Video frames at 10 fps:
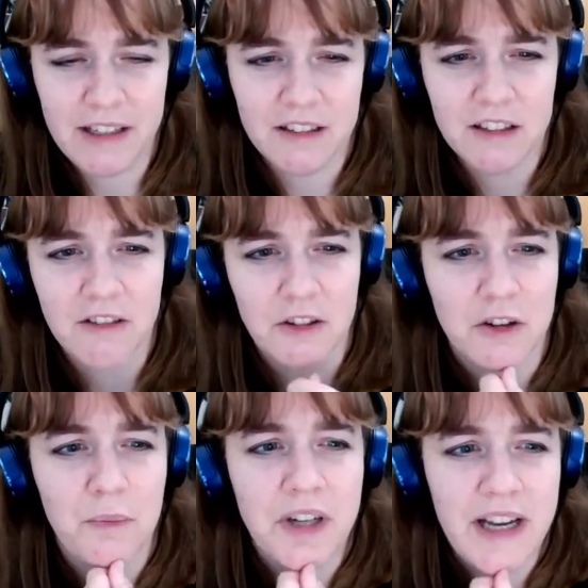He doesn't
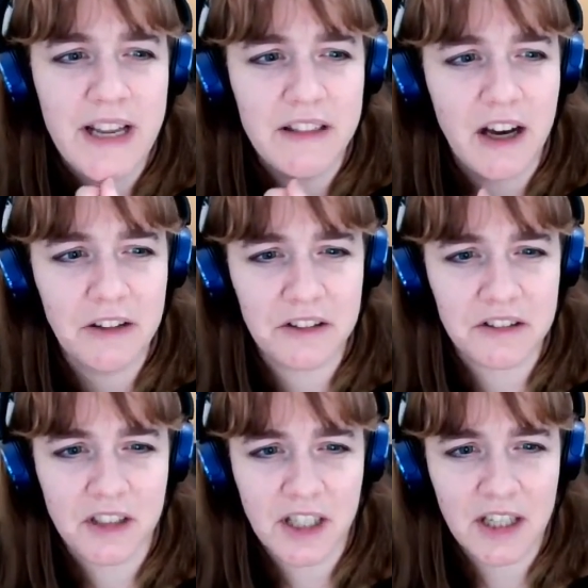sort of put it in
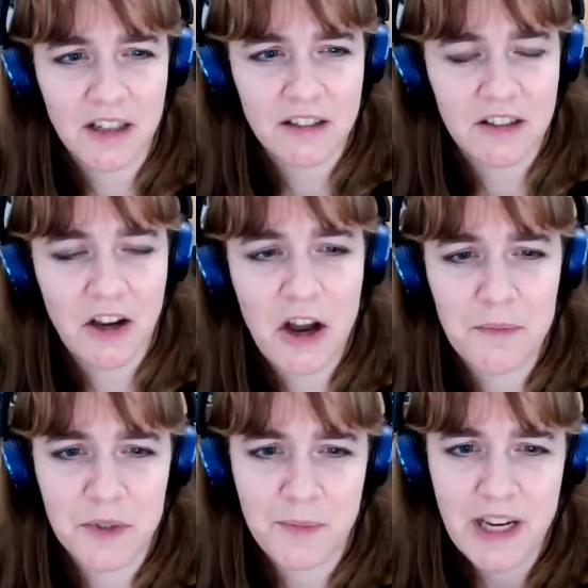those
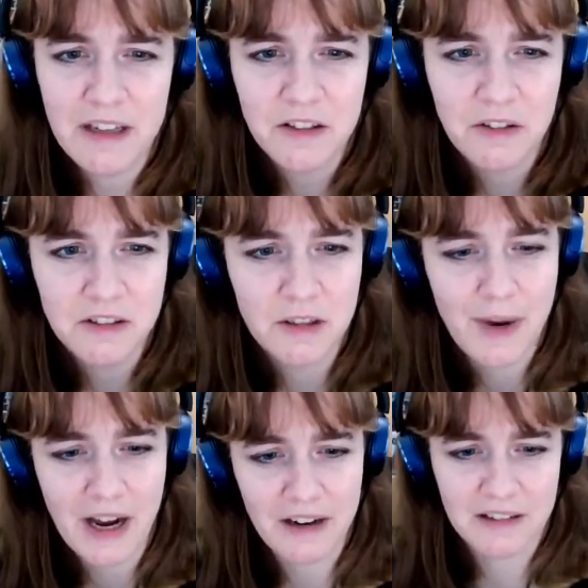terms, but he talks
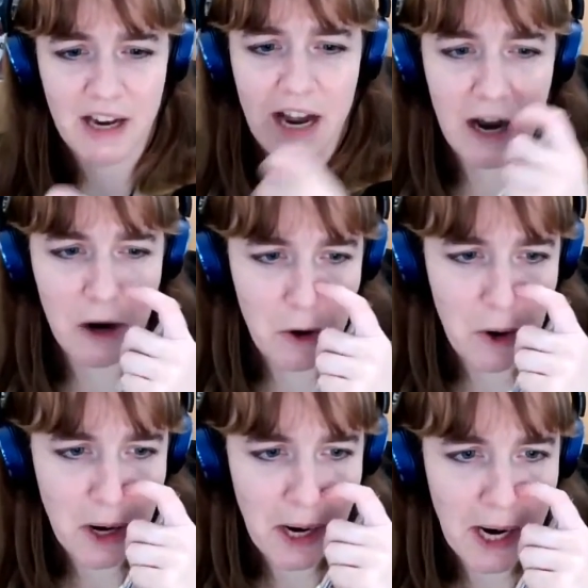about
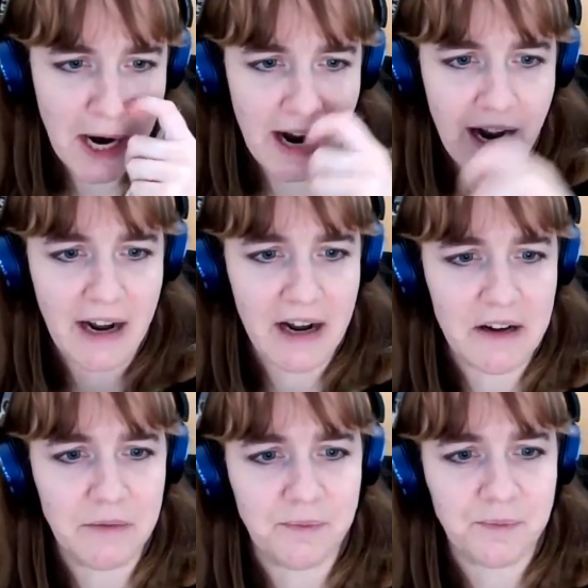how
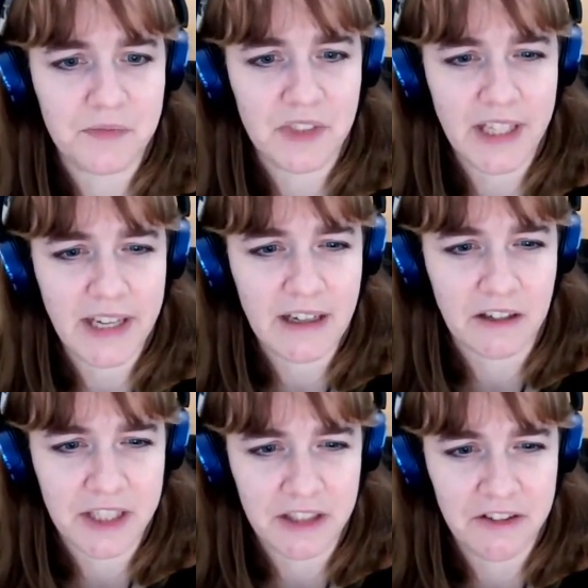in,
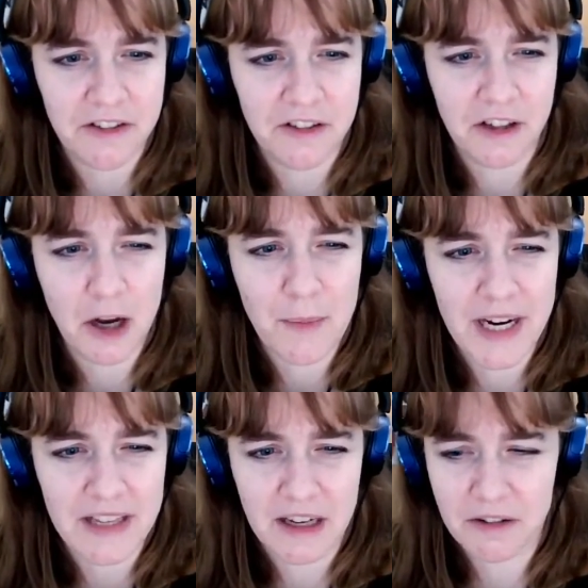I think,
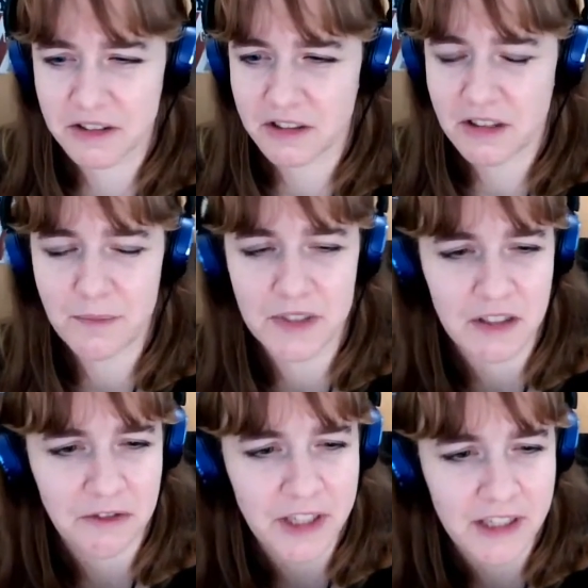Germany, there was a
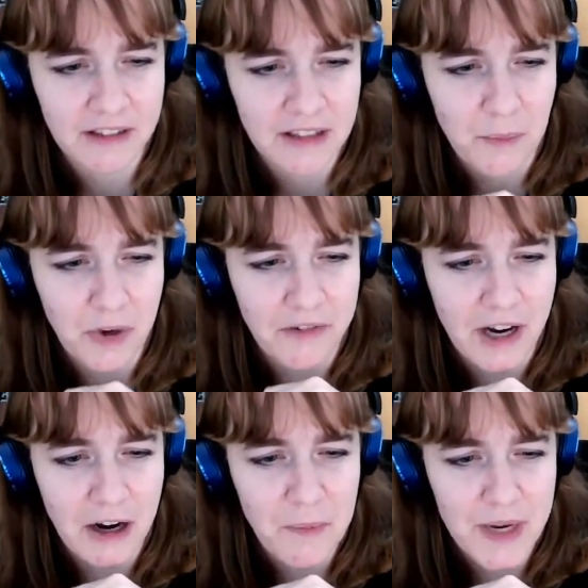specific example of
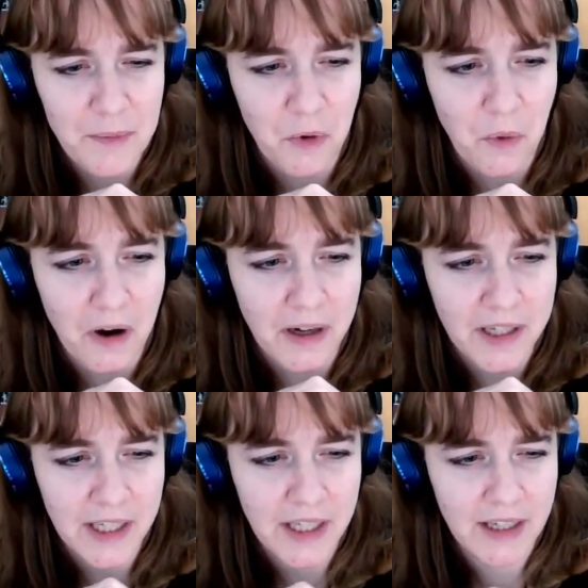how people
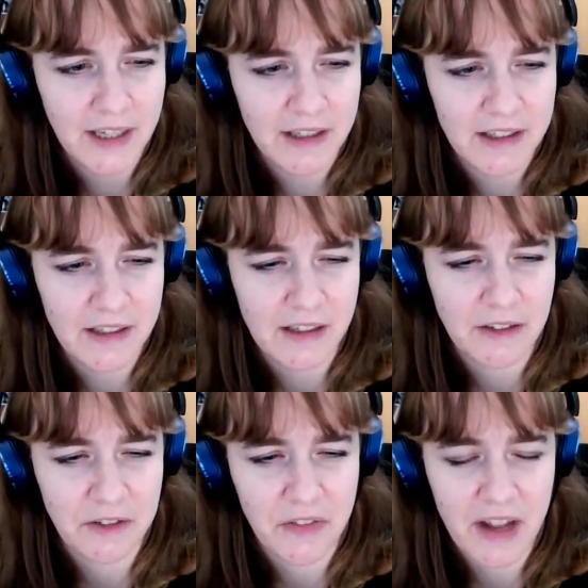were
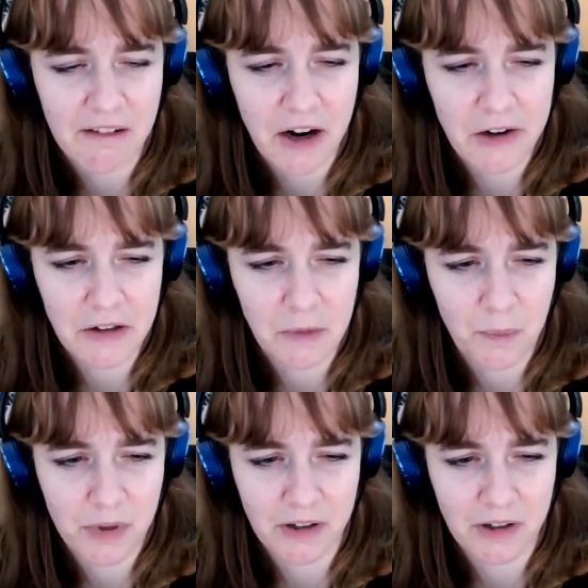given their own